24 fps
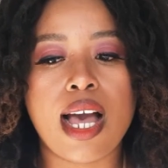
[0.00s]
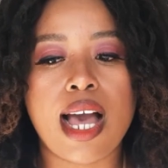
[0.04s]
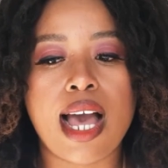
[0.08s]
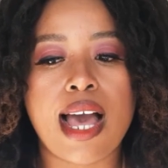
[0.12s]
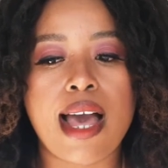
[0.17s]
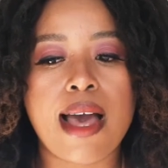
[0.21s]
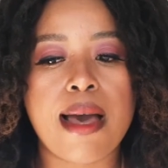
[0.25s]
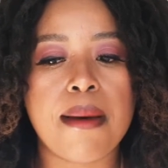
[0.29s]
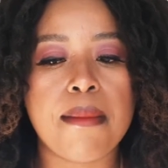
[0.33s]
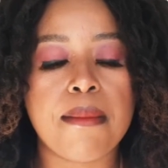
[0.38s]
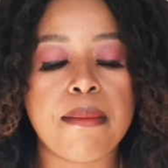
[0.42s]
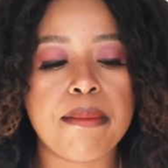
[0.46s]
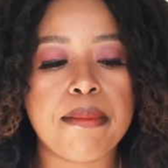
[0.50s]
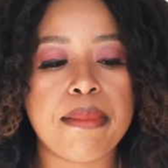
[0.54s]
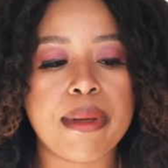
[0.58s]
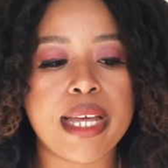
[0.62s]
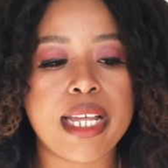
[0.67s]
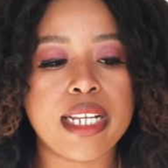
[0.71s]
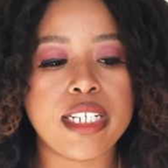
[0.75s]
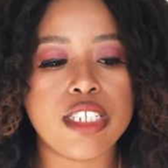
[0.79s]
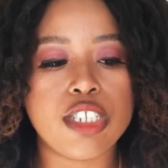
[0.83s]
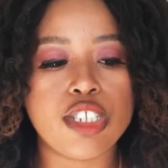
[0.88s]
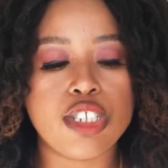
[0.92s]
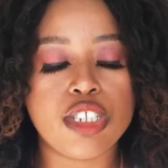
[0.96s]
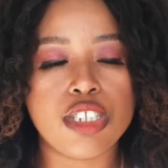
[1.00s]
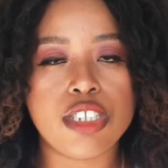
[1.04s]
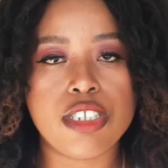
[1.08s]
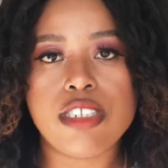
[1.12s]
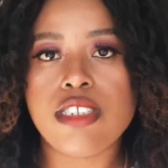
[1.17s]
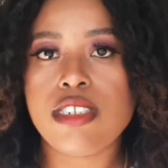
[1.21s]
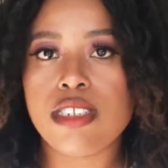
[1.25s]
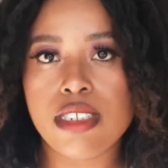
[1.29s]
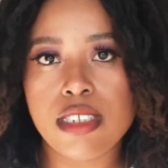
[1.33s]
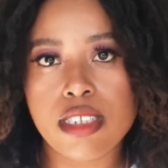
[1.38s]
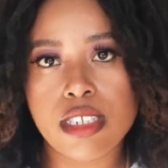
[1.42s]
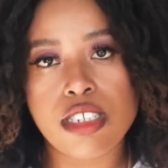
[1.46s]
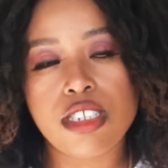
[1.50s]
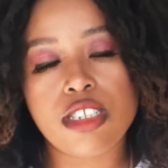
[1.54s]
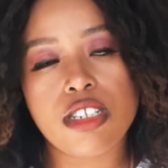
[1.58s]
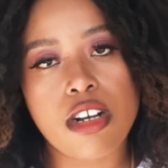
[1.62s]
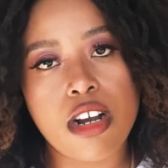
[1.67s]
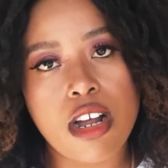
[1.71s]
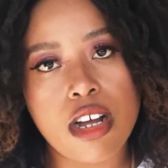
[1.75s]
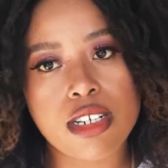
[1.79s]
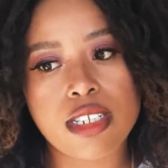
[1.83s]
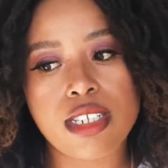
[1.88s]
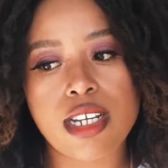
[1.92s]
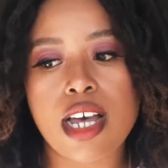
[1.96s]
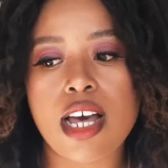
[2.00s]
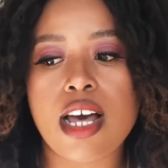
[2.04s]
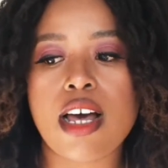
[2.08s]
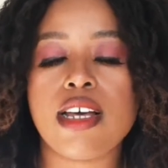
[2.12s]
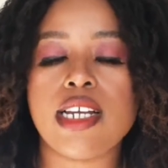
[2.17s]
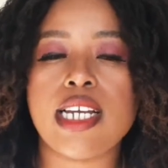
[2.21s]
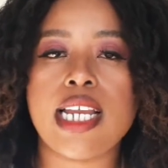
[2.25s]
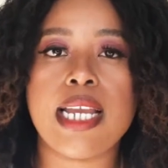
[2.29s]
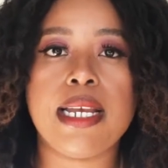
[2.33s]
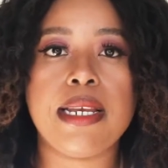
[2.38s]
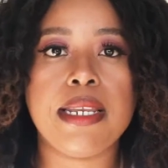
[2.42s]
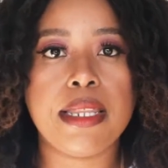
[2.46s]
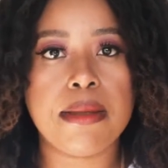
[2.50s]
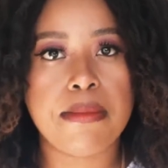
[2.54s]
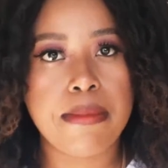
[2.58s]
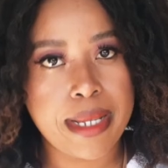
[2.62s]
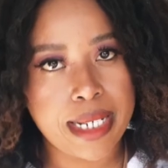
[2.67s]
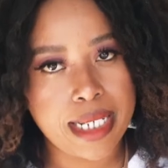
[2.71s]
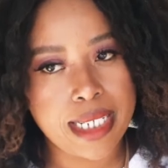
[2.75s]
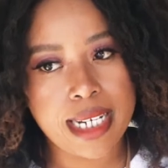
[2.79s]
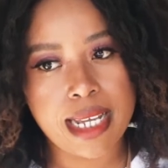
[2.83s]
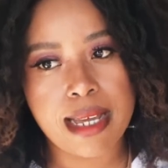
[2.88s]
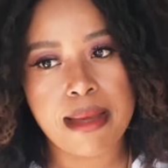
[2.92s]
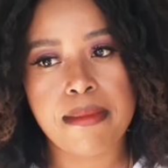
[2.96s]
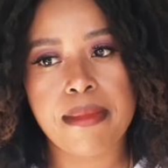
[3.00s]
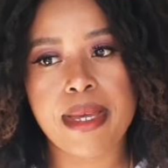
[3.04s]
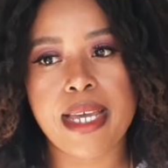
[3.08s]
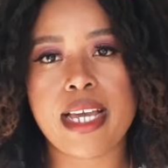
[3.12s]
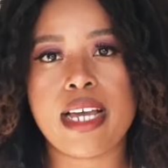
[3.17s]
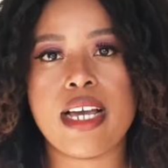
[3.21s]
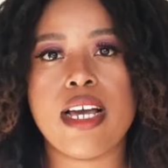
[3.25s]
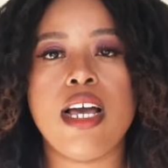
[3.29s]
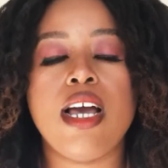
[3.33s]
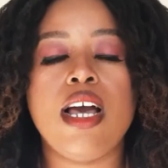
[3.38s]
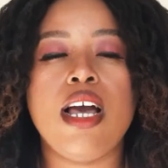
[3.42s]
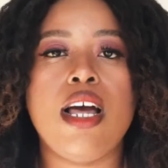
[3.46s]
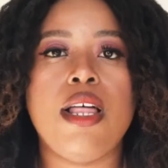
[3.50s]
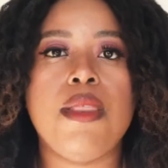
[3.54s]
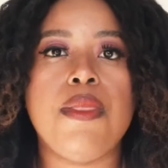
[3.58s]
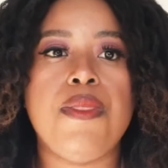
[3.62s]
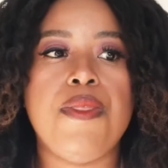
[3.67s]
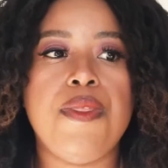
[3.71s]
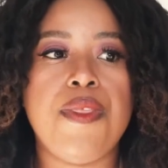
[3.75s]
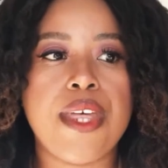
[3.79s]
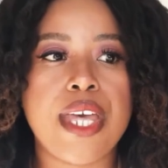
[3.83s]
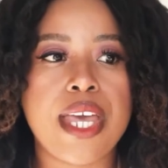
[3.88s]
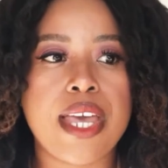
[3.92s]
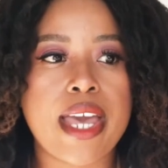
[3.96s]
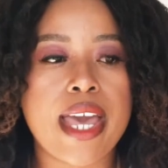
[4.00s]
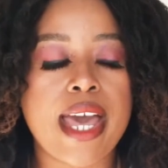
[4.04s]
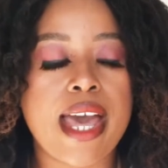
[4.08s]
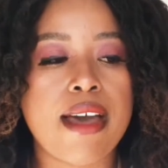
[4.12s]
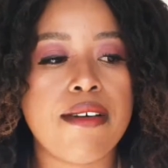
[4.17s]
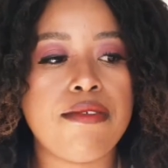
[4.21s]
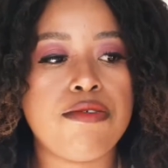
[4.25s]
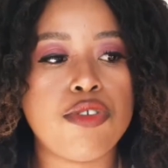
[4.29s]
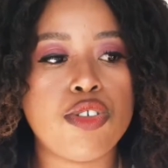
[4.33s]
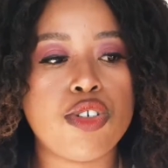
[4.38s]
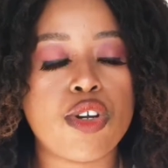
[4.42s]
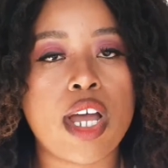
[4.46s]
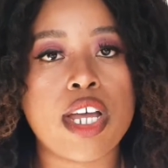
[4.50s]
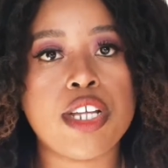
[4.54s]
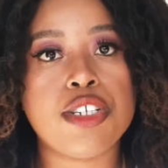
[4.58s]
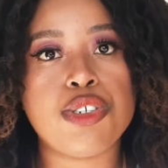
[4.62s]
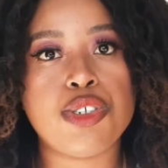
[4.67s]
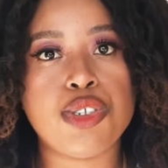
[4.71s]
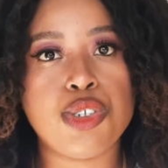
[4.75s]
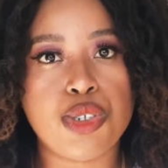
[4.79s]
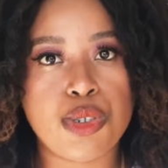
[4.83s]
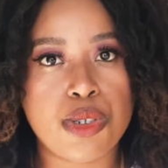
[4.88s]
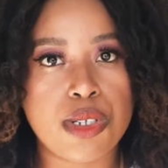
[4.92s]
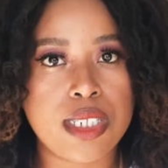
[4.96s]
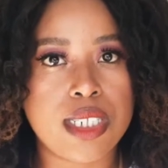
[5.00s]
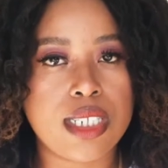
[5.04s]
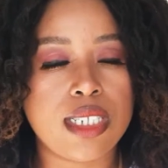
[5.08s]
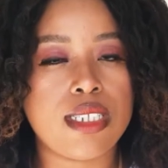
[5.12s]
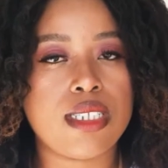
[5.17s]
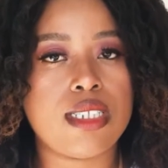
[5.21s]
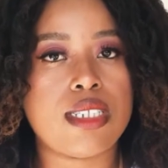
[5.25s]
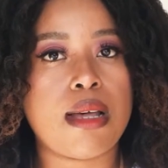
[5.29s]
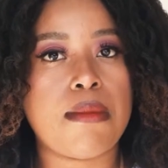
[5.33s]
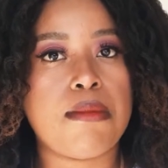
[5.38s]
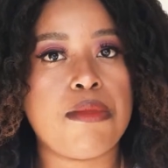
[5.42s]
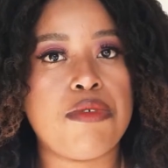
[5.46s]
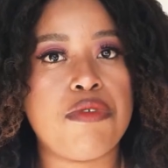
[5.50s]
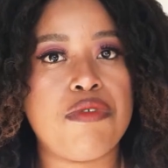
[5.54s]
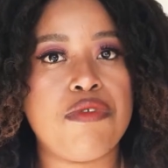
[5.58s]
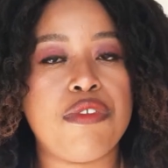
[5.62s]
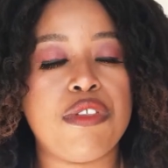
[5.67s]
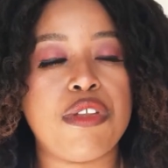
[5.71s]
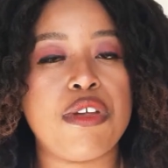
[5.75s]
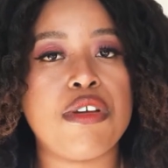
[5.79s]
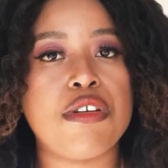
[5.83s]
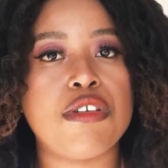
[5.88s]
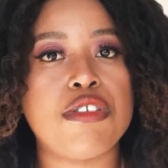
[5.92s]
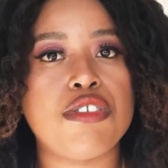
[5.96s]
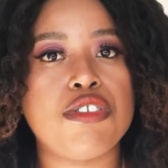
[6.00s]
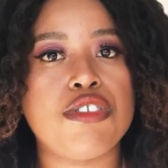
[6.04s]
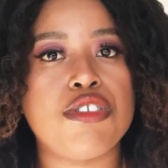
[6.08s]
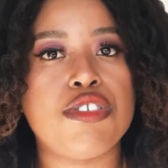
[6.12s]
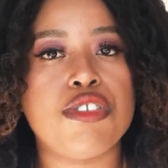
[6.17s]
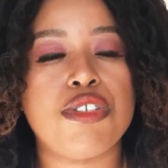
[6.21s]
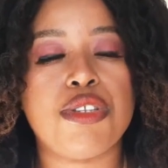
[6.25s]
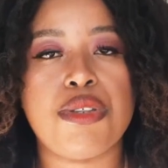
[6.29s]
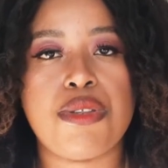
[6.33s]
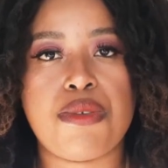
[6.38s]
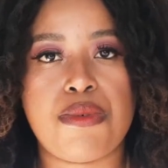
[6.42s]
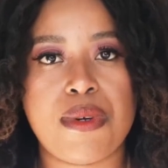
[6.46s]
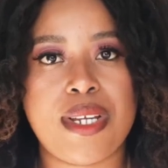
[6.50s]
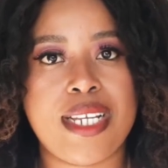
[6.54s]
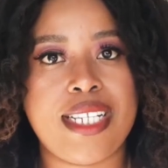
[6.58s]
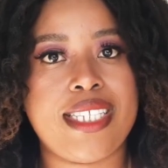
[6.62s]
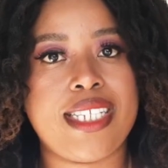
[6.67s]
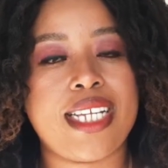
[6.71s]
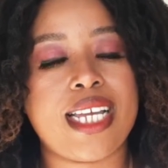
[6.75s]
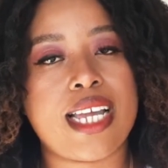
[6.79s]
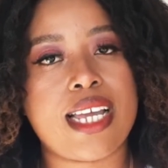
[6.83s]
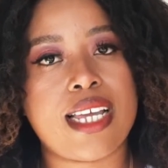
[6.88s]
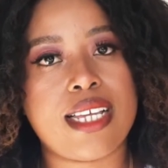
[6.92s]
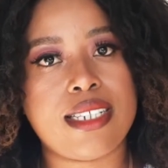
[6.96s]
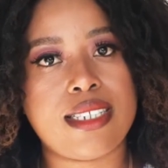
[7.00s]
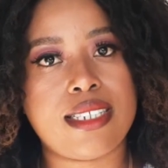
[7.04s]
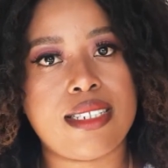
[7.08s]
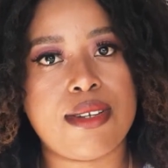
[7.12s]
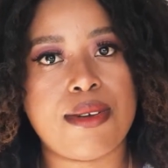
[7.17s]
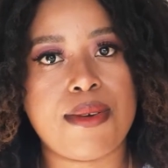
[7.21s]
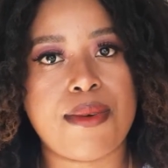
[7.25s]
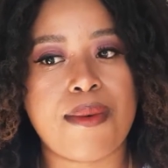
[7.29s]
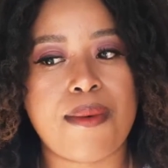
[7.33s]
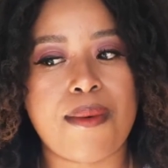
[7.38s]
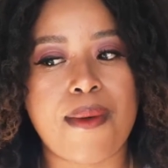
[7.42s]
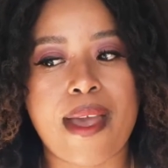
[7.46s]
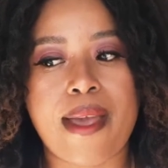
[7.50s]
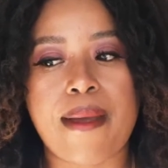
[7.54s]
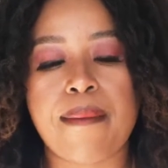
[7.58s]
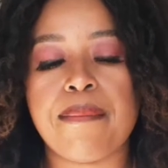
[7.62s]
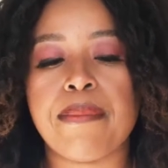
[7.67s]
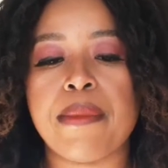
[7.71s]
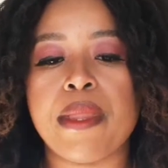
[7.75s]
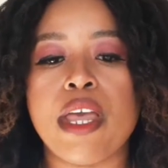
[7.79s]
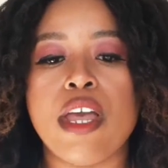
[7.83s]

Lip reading: But since it's lockdown and the pandemic, they have tried to shorten some of those to 3 days, right?